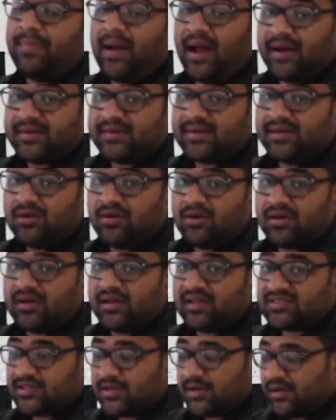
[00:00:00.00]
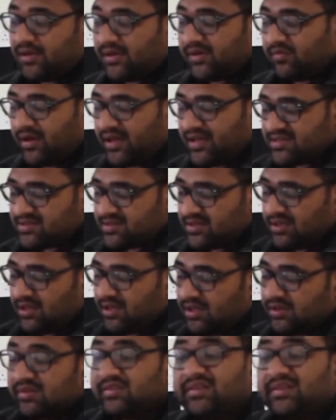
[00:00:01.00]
battery or an external device.